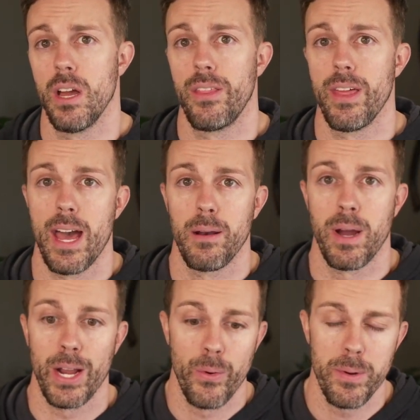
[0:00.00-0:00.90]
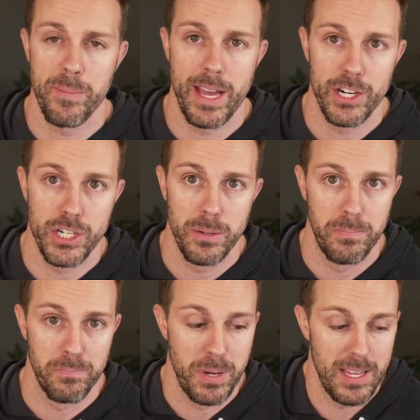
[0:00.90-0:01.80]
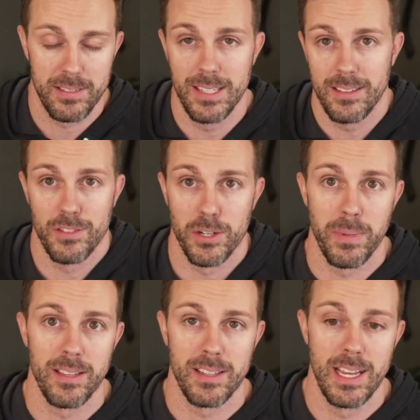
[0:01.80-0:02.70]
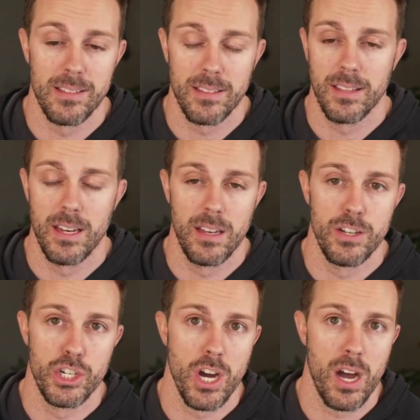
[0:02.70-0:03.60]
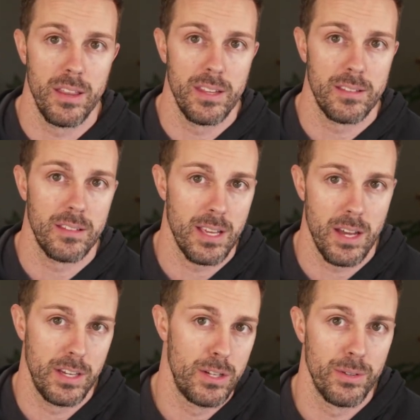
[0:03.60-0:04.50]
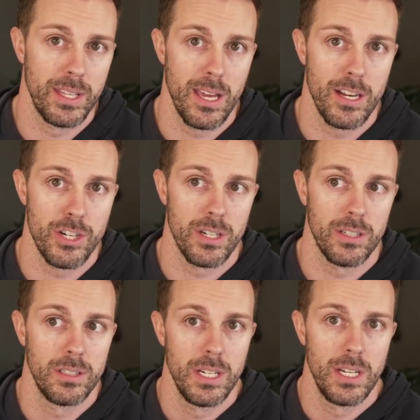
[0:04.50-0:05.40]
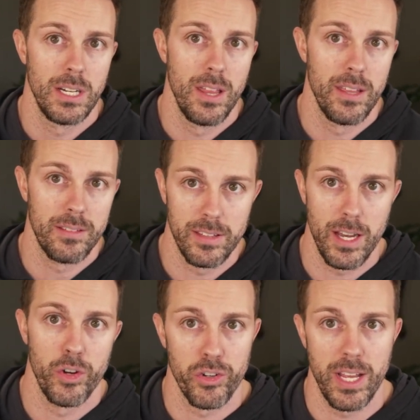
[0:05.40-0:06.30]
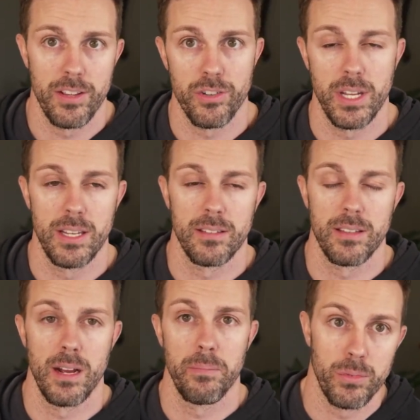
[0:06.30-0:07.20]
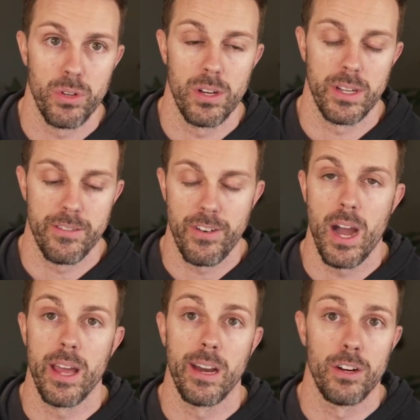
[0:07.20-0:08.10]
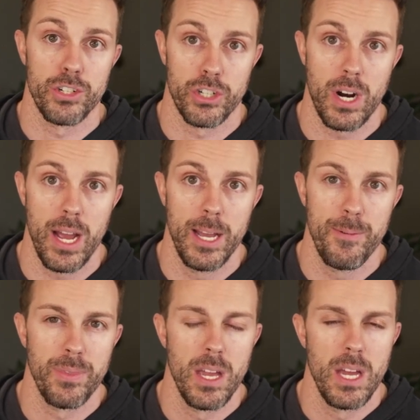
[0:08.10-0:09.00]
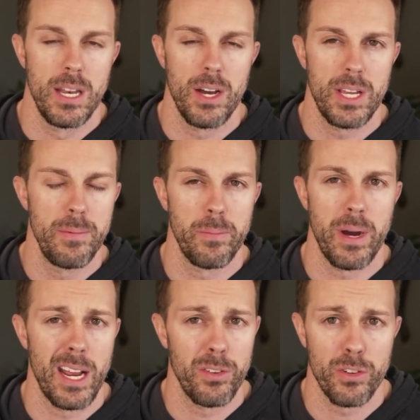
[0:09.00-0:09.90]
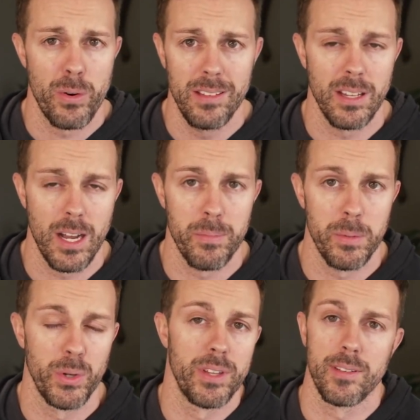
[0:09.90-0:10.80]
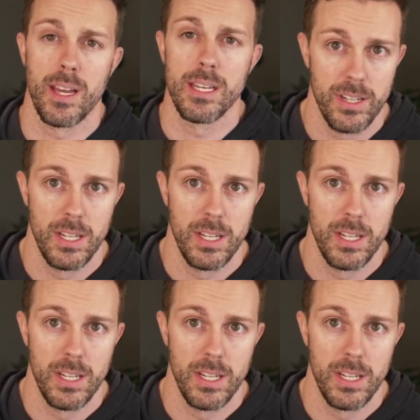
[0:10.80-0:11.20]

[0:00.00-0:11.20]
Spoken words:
that my equipment manager basically took my skates and said, "John, this is how they do it in the NHL. This is how your skates are getting set up." So I was like, fine, I'll try it. Now keep in mind, I was crazy uncomfortable with this idea.